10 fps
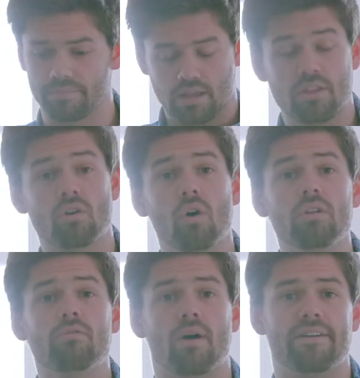The goal
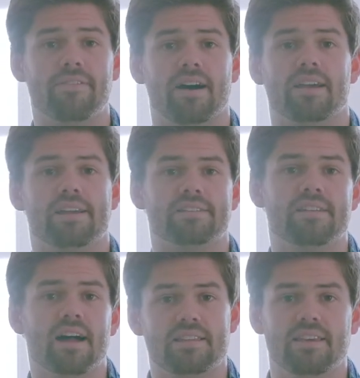of Wi-Fi is
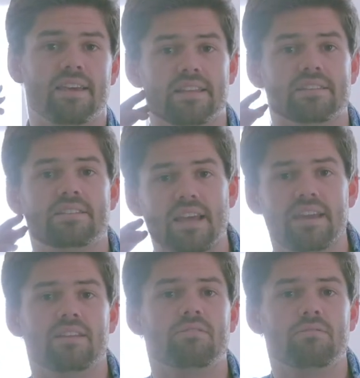not to get
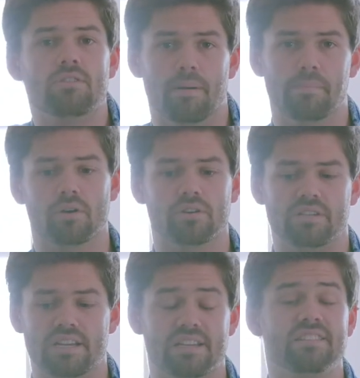insane numbers
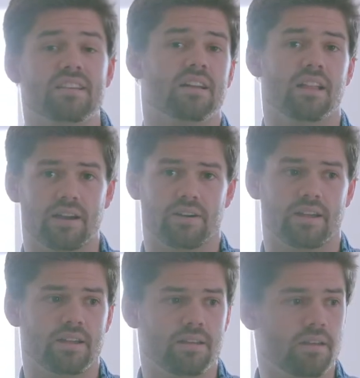in a single
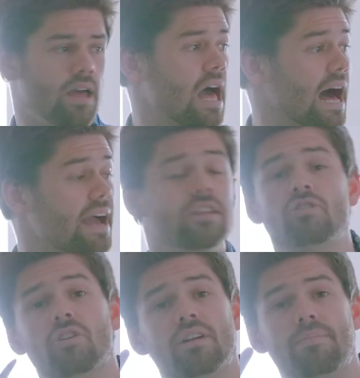area. I could
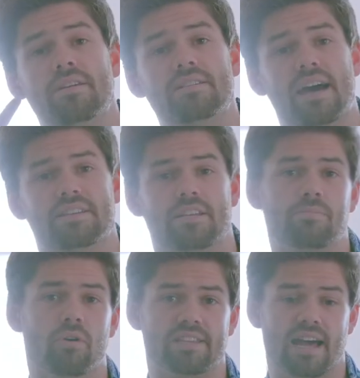turn up this access
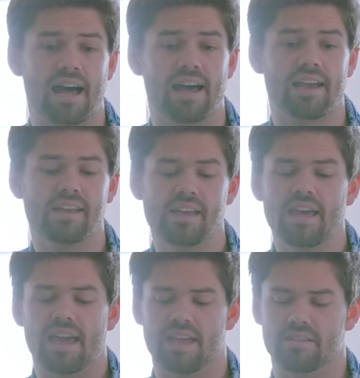point to high
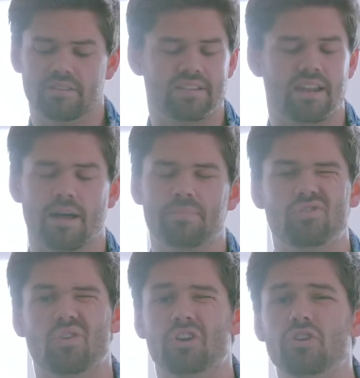and set up
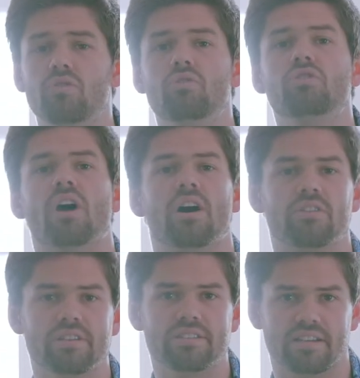to a huge
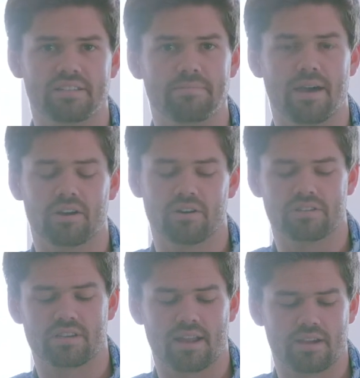160
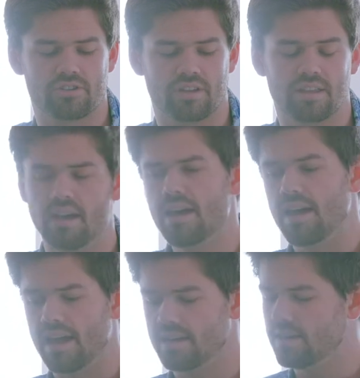megahertz connection
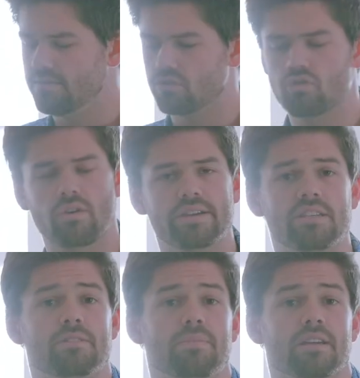and give you
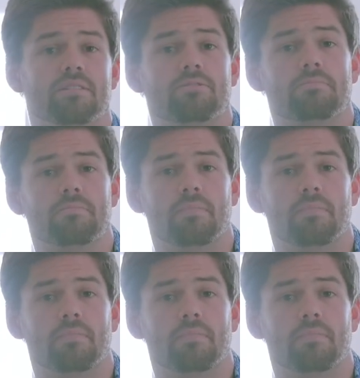crazy speeds.